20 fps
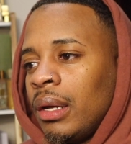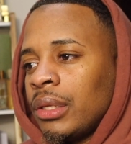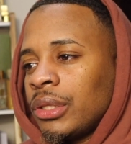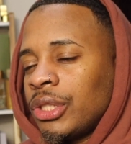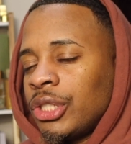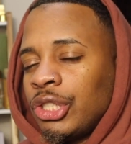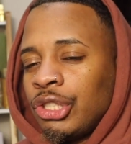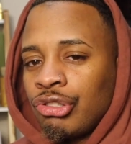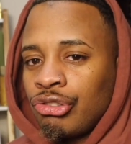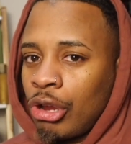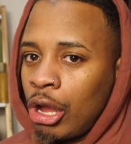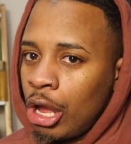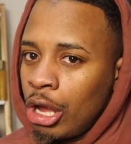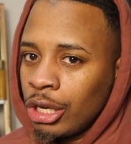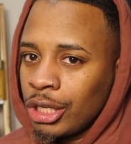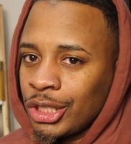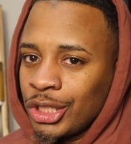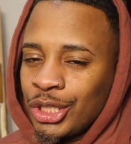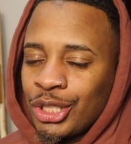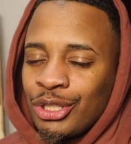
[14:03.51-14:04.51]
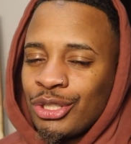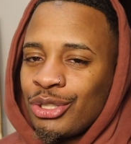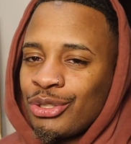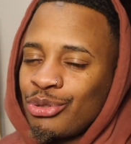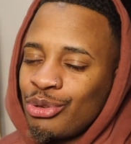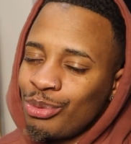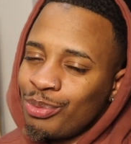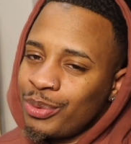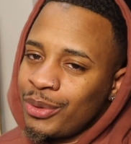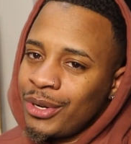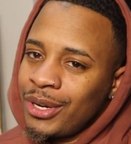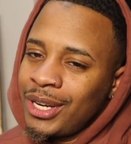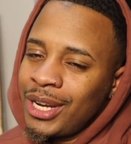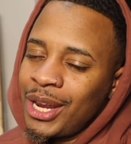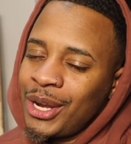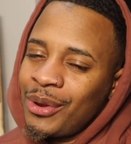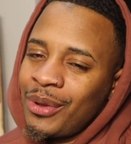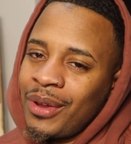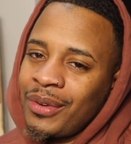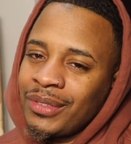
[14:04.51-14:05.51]
she's strong and she's a trooper, and I
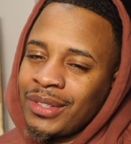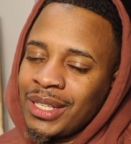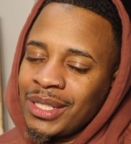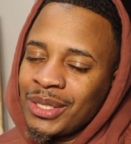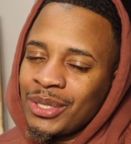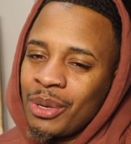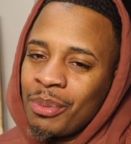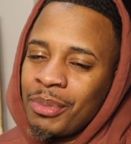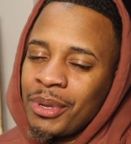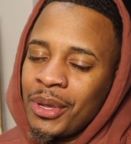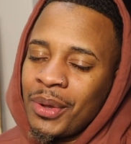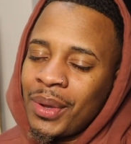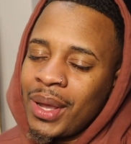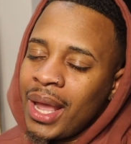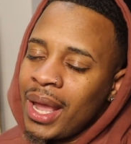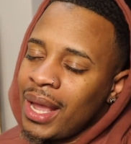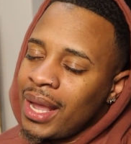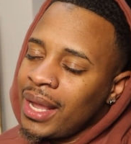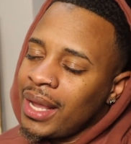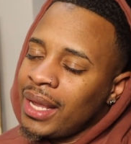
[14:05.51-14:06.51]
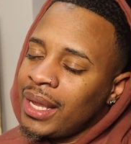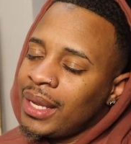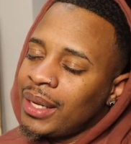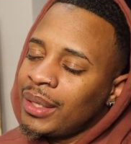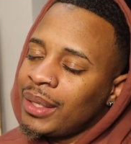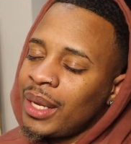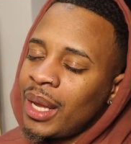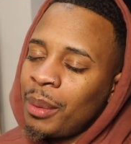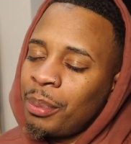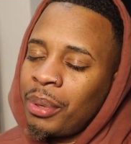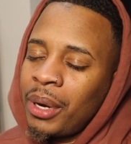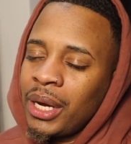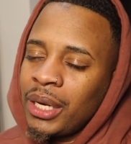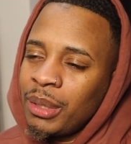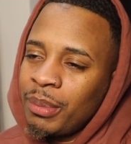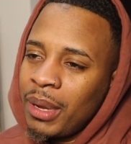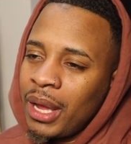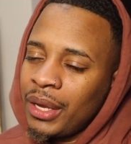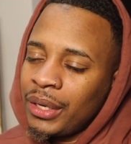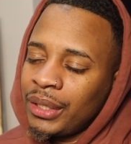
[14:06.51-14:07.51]
know everything's going to be okay. I prayed
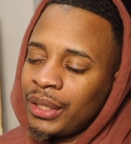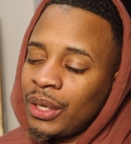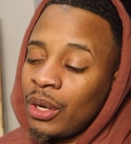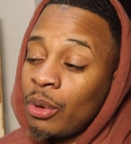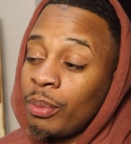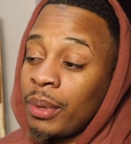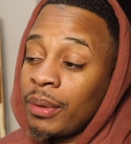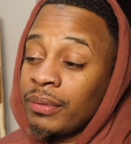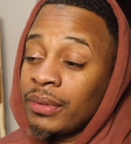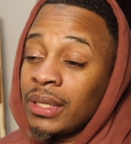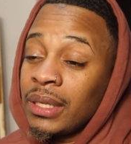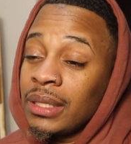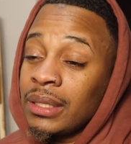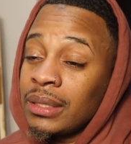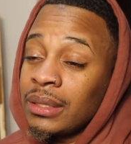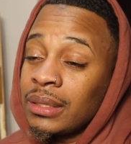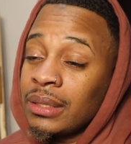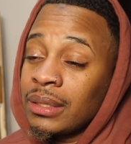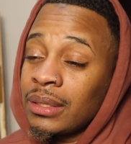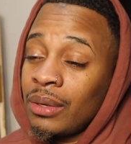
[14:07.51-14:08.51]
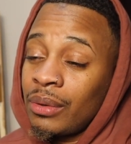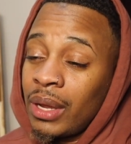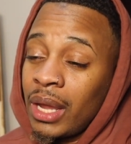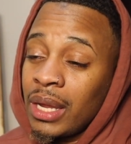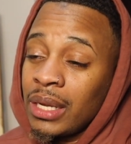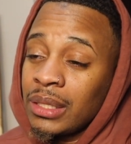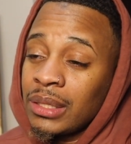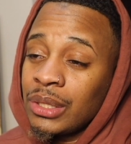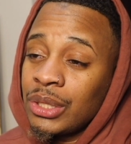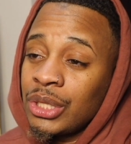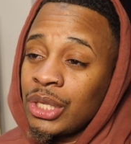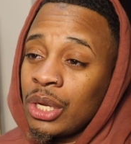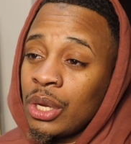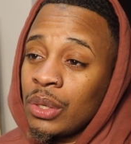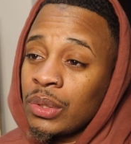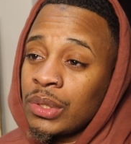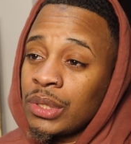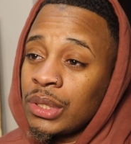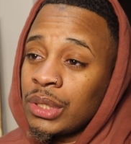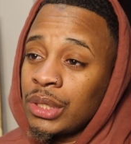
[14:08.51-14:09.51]
about it. Hope everything's okay. She
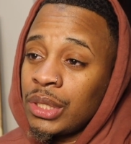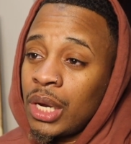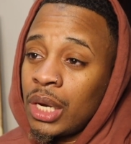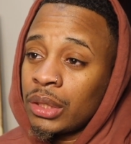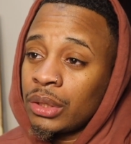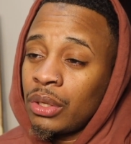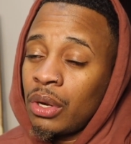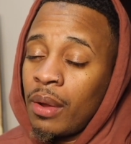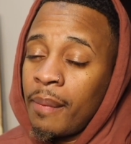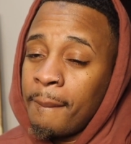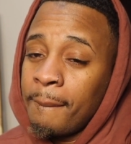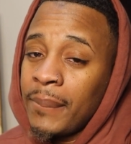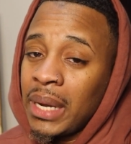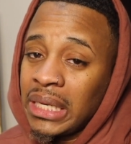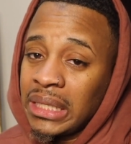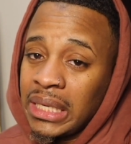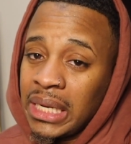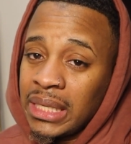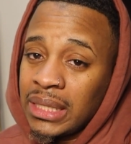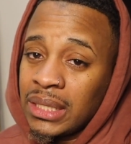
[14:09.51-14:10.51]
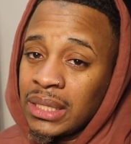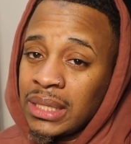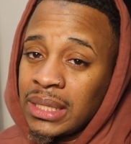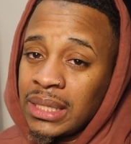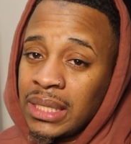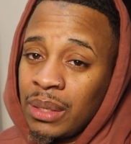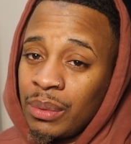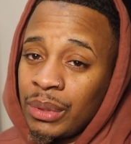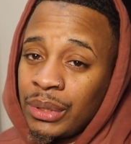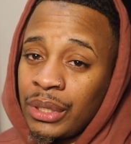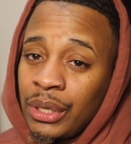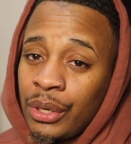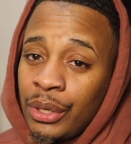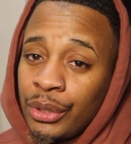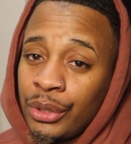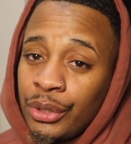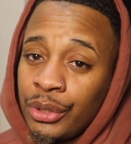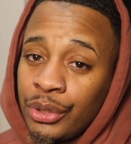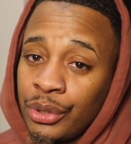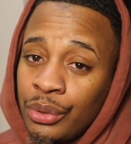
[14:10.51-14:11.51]
goes to the doctor on Monday to see what they're
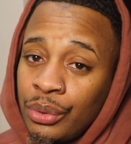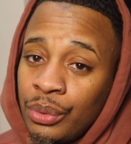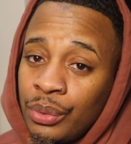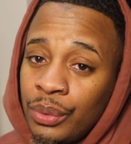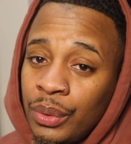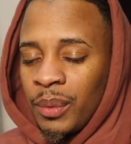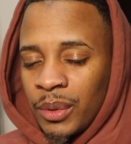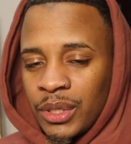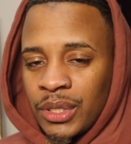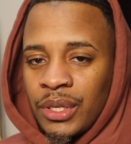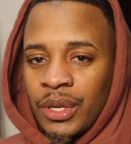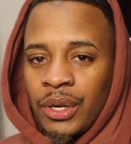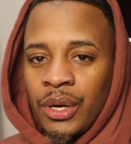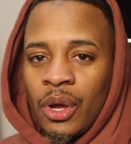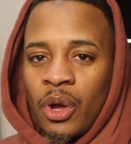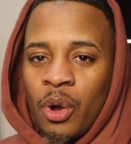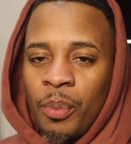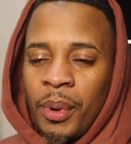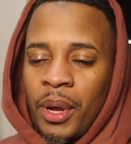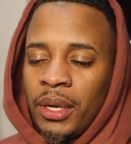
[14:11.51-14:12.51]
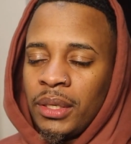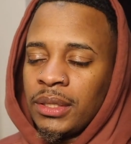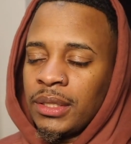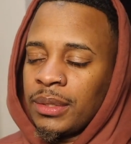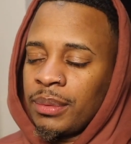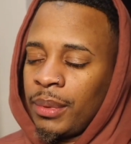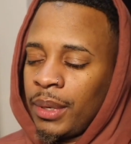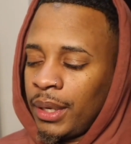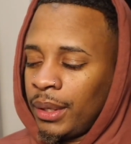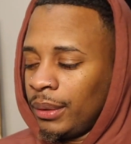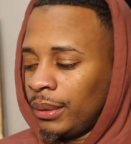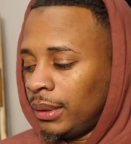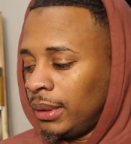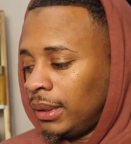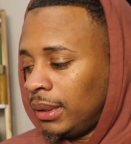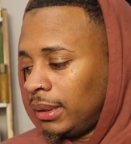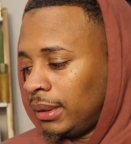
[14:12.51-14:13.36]
going to do. We're just going to hope all is well.